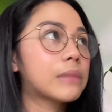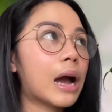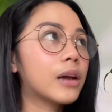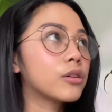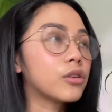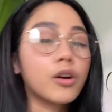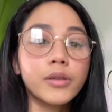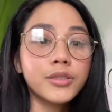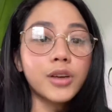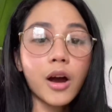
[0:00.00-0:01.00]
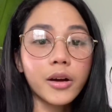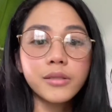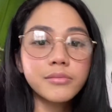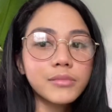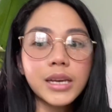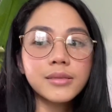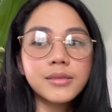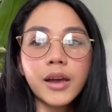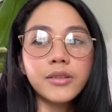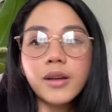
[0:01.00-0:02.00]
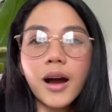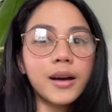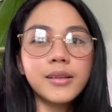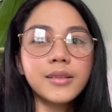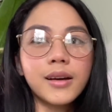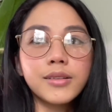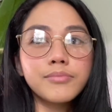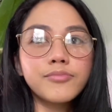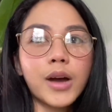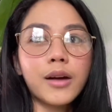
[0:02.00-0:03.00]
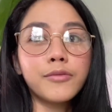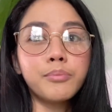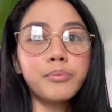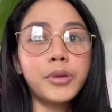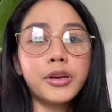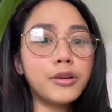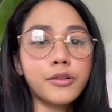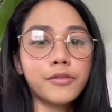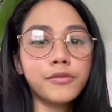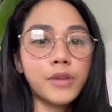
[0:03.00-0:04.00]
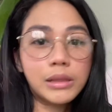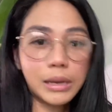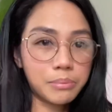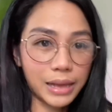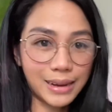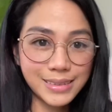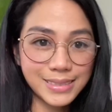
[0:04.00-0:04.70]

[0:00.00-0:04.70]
I don't know. It's hard. They're not a beginner friendly plant.